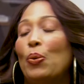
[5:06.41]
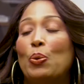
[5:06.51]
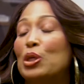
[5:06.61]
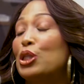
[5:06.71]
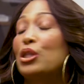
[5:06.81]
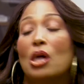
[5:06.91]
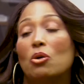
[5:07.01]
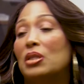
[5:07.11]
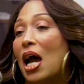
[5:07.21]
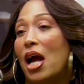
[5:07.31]
we're so
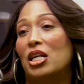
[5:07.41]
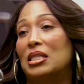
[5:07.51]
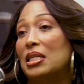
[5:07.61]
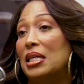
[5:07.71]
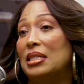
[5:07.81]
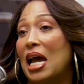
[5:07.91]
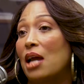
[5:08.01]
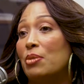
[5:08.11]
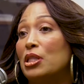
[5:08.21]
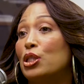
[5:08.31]
tired of seeing
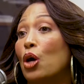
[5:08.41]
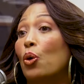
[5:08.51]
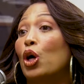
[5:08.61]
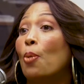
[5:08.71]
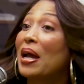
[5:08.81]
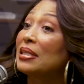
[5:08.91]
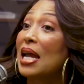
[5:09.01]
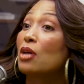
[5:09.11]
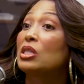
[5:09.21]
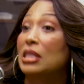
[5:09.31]
Diamond, so go back
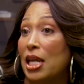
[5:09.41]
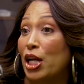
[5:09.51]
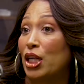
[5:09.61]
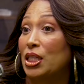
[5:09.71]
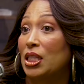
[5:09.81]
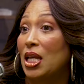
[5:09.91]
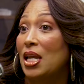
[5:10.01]
downstairs.